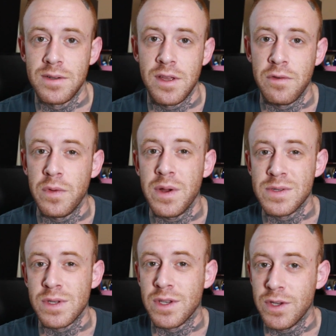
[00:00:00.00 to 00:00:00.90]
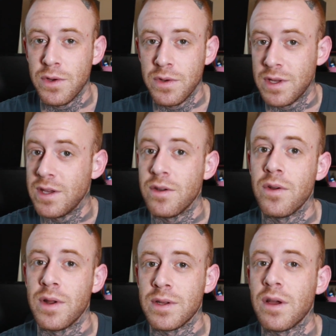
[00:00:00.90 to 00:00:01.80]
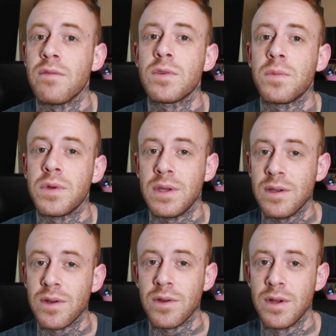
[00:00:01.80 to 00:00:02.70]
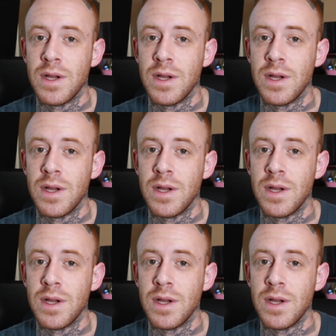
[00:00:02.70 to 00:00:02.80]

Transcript: if we are secured here and comfortable here,